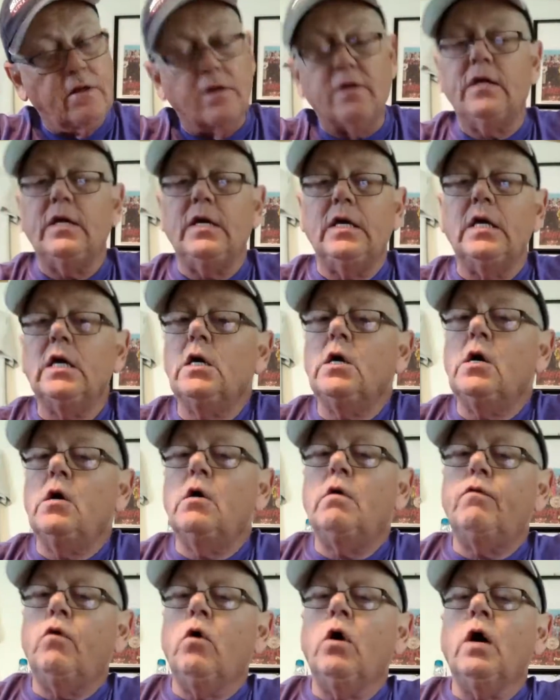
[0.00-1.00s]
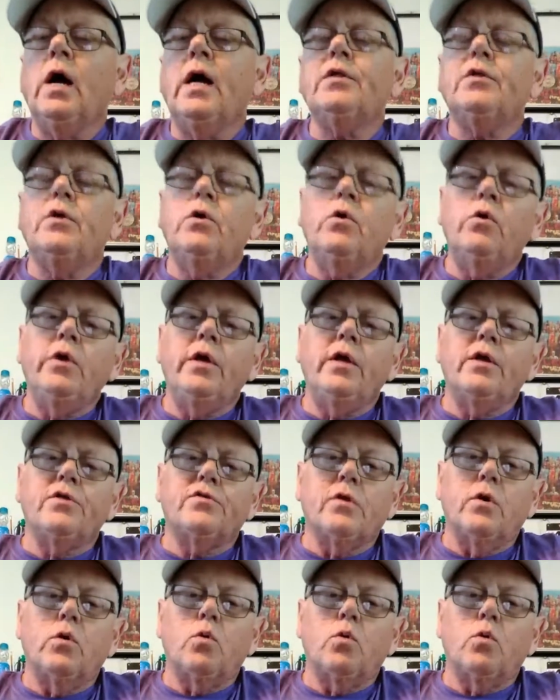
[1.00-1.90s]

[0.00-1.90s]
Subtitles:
You see, Forgatoni is a